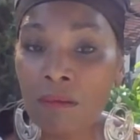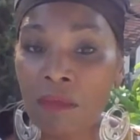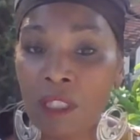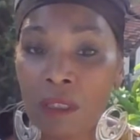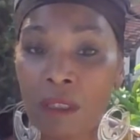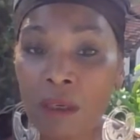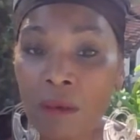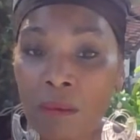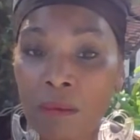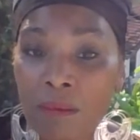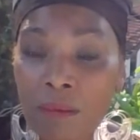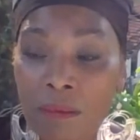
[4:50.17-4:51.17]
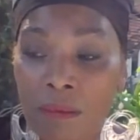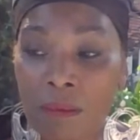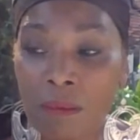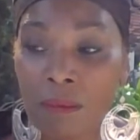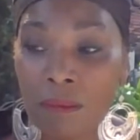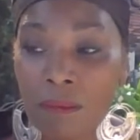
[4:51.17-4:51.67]
you know,
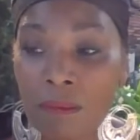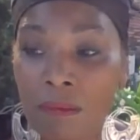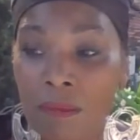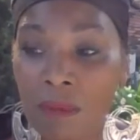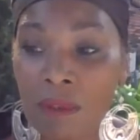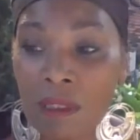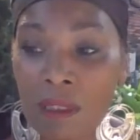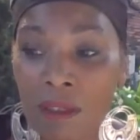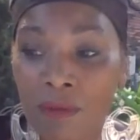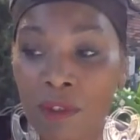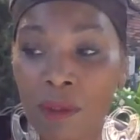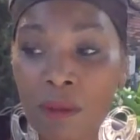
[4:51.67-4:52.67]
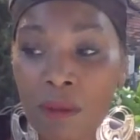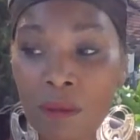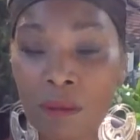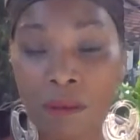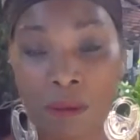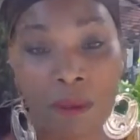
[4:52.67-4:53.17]
give
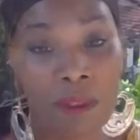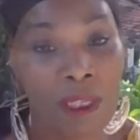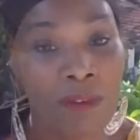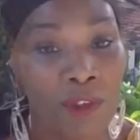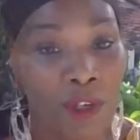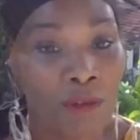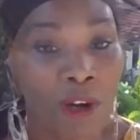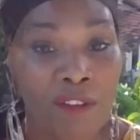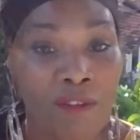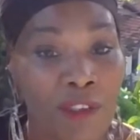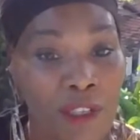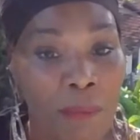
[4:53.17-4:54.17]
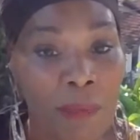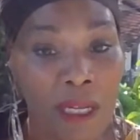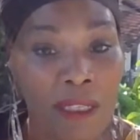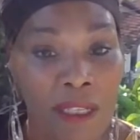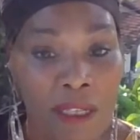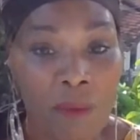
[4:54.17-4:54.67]
you give you a run for your
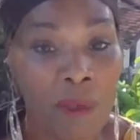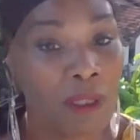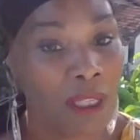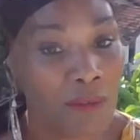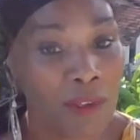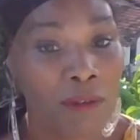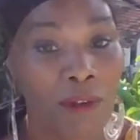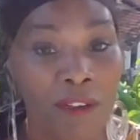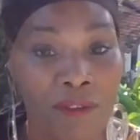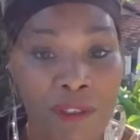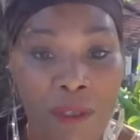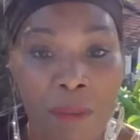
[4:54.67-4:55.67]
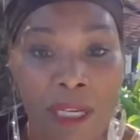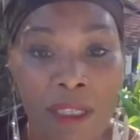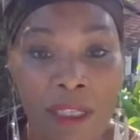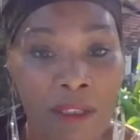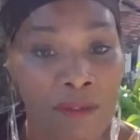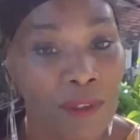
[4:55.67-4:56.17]
money. It will give you a run for your
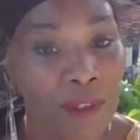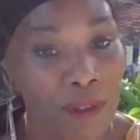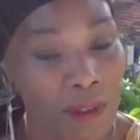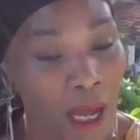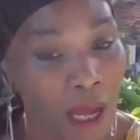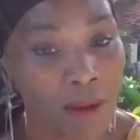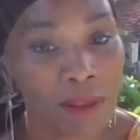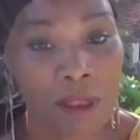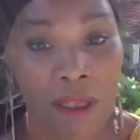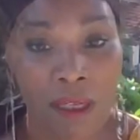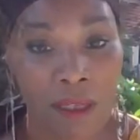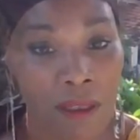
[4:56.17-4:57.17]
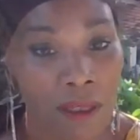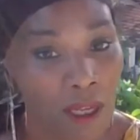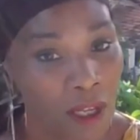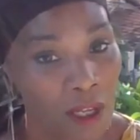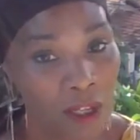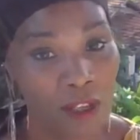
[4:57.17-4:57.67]
money if you're out there
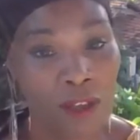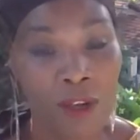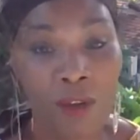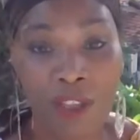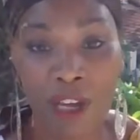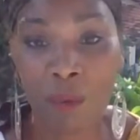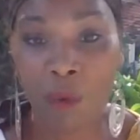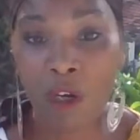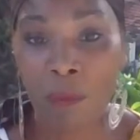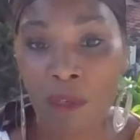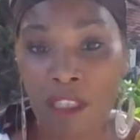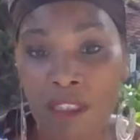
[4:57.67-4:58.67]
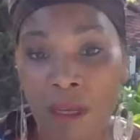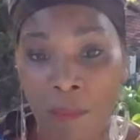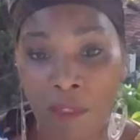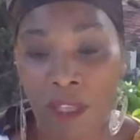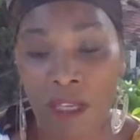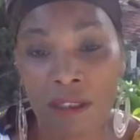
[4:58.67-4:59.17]
you know, there will be some
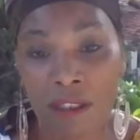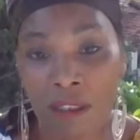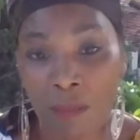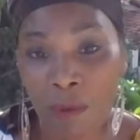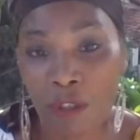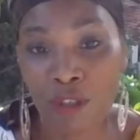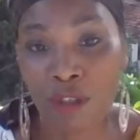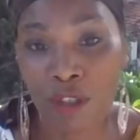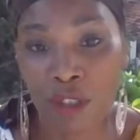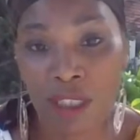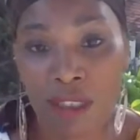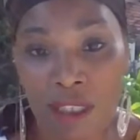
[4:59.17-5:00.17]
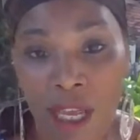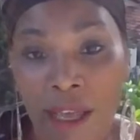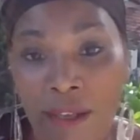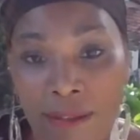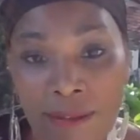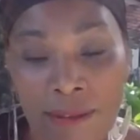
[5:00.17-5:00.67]
things that put you to the
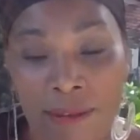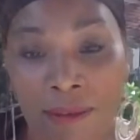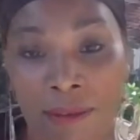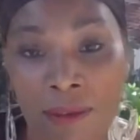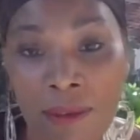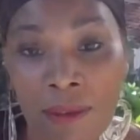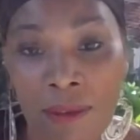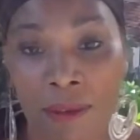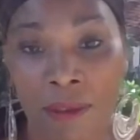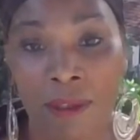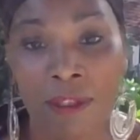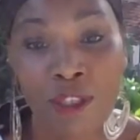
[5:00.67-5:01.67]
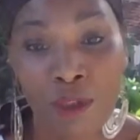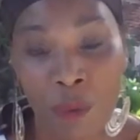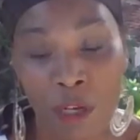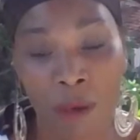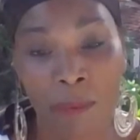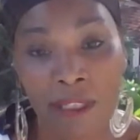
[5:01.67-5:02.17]
test. You
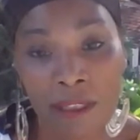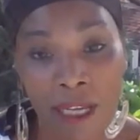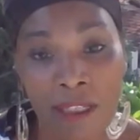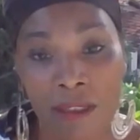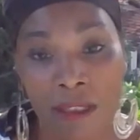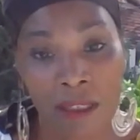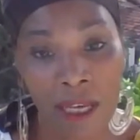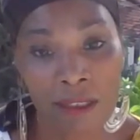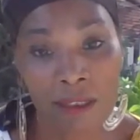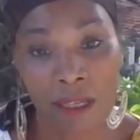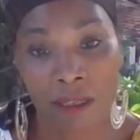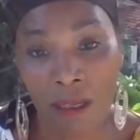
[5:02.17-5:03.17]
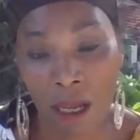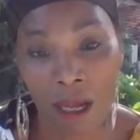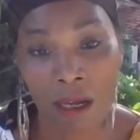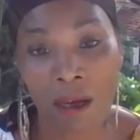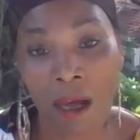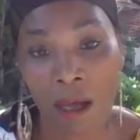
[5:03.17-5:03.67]
will be tested as a
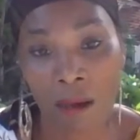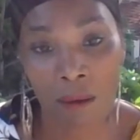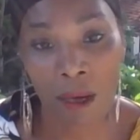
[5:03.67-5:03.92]
how, how,